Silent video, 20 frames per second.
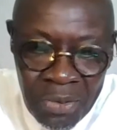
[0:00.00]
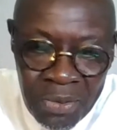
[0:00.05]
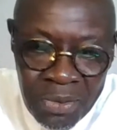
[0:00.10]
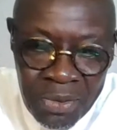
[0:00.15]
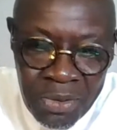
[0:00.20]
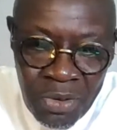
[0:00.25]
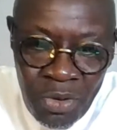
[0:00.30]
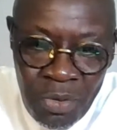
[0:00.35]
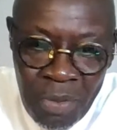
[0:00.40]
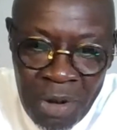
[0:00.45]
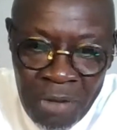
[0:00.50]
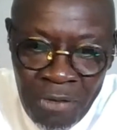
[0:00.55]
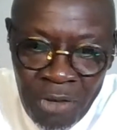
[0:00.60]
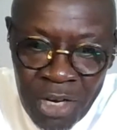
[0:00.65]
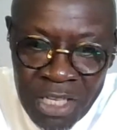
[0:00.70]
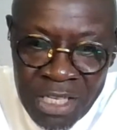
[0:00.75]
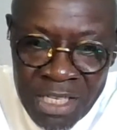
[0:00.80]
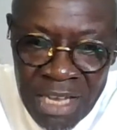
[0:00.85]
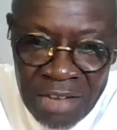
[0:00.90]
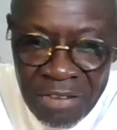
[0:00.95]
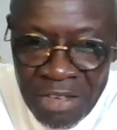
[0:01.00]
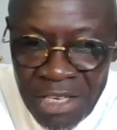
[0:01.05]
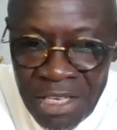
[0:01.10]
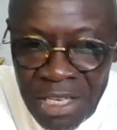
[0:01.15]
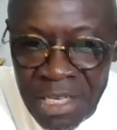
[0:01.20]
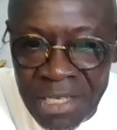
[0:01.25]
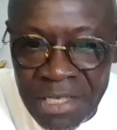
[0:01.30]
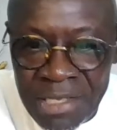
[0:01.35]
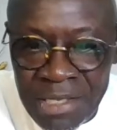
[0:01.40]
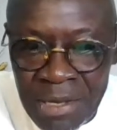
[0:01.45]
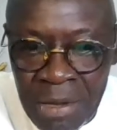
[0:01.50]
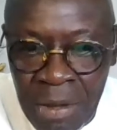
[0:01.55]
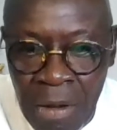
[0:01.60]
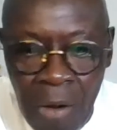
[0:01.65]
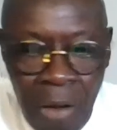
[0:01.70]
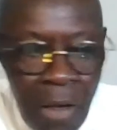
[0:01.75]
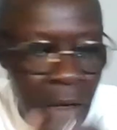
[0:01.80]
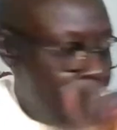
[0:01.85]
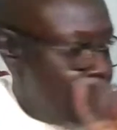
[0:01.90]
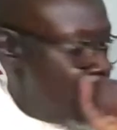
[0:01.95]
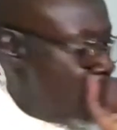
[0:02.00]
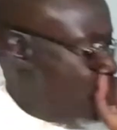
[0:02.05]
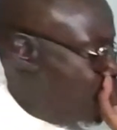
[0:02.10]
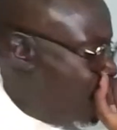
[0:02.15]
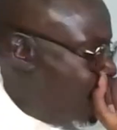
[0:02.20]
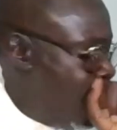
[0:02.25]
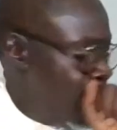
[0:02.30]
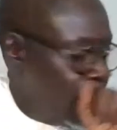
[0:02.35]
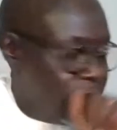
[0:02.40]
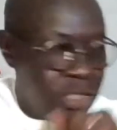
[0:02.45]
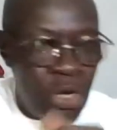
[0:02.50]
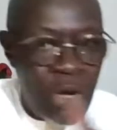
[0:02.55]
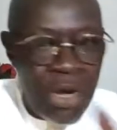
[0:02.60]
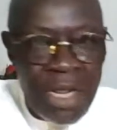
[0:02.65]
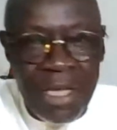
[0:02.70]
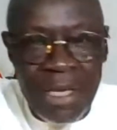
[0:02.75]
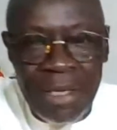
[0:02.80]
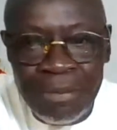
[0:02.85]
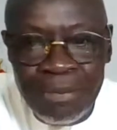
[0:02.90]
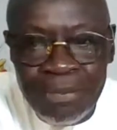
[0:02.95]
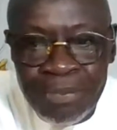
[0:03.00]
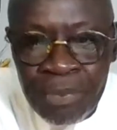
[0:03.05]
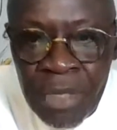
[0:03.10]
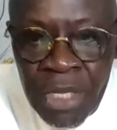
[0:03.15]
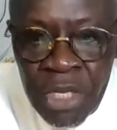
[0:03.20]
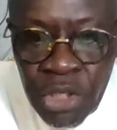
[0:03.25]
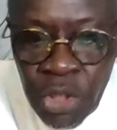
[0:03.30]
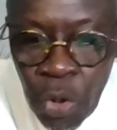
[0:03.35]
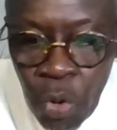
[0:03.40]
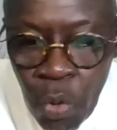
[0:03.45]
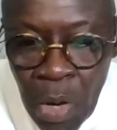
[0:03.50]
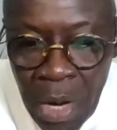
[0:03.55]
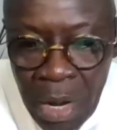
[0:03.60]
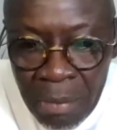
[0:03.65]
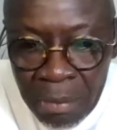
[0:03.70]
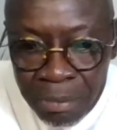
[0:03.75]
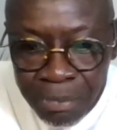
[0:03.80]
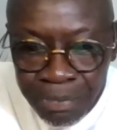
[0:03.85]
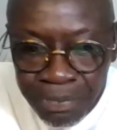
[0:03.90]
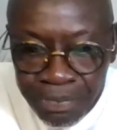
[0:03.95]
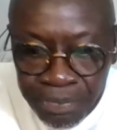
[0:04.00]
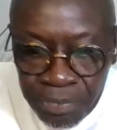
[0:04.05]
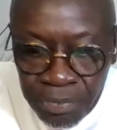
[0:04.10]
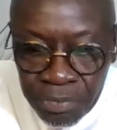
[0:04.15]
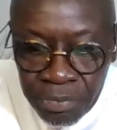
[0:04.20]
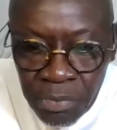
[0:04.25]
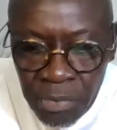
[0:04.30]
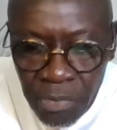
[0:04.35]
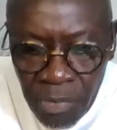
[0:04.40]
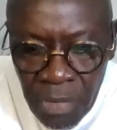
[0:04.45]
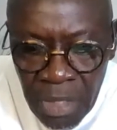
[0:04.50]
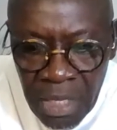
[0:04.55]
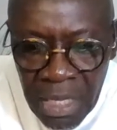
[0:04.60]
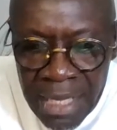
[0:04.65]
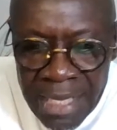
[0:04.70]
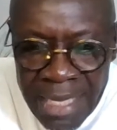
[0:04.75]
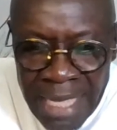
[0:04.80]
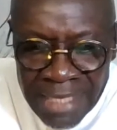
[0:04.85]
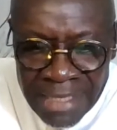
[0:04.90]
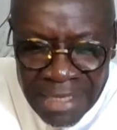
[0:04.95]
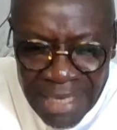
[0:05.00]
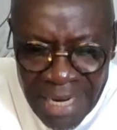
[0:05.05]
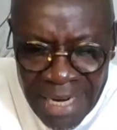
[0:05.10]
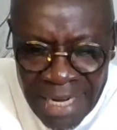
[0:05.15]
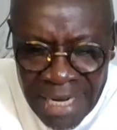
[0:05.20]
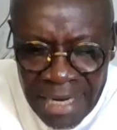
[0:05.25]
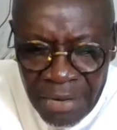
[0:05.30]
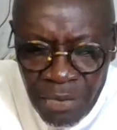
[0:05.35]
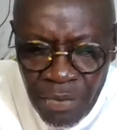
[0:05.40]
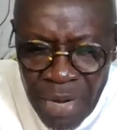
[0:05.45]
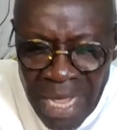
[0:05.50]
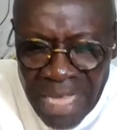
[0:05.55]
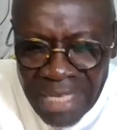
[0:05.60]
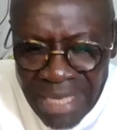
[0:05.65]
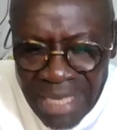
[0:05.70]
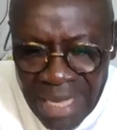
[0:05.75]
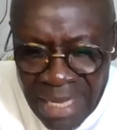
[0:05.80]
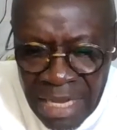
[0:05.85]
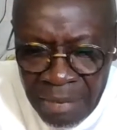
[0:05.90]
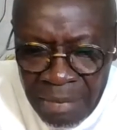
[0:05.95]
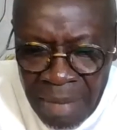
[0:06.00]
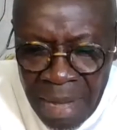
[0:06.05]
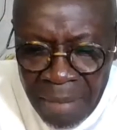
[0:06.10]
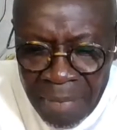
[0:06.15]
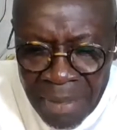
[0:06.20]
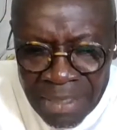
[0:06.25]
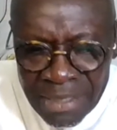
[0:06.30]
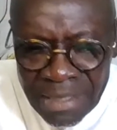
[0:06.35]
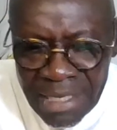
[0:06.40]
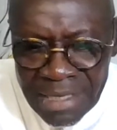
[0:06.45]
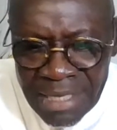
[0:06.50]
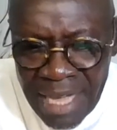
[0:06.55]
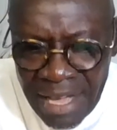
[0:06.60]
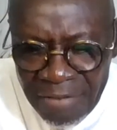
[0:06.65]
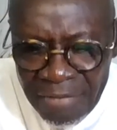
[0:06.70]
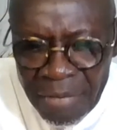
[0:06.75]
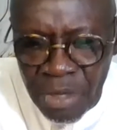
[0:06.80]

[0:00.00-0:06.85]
so about 47 years. Sorry. So yes, and then when I started my business, I've